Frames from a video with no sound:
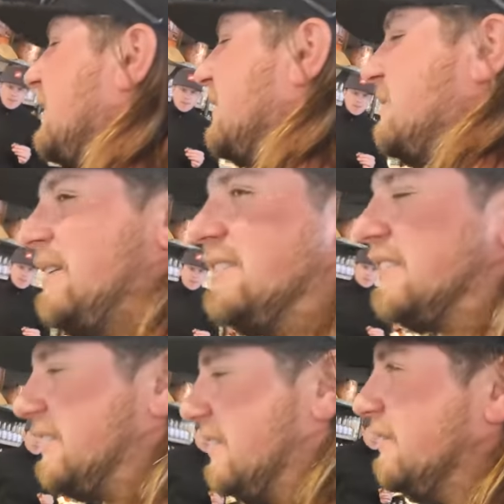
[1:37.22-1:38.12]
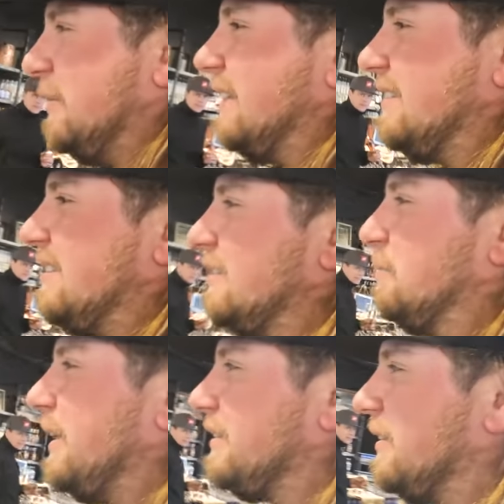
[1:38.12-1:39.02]
good to yep. meet you, dude. What is this
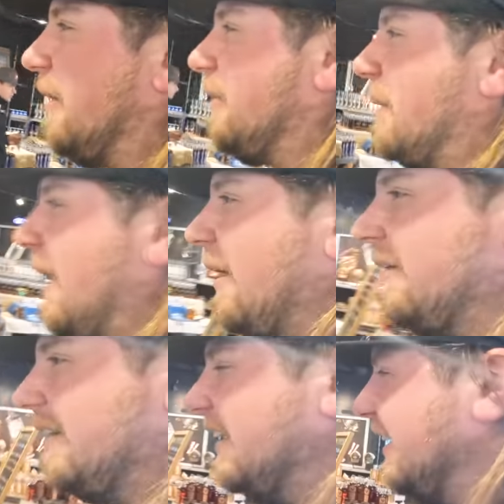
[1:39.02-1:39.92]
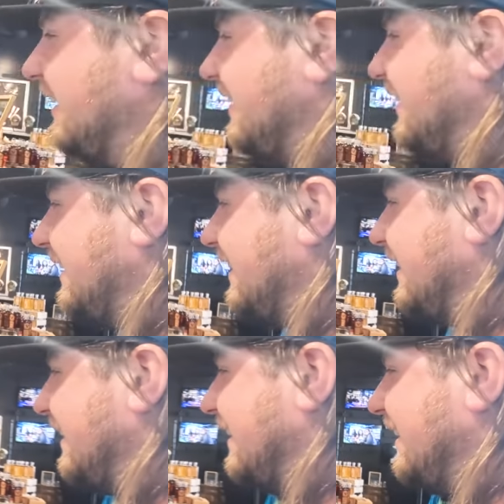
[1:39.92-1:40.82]
place all about? all
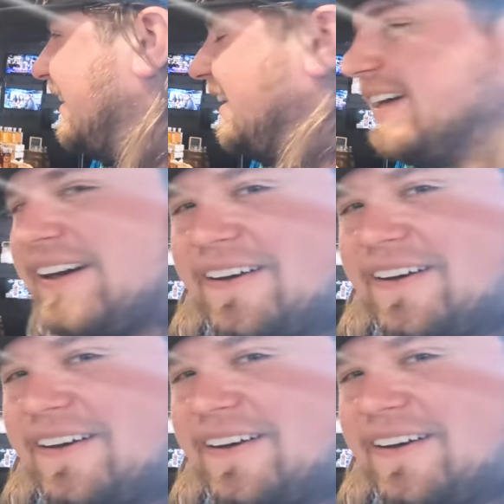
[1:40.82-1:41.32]
about good times and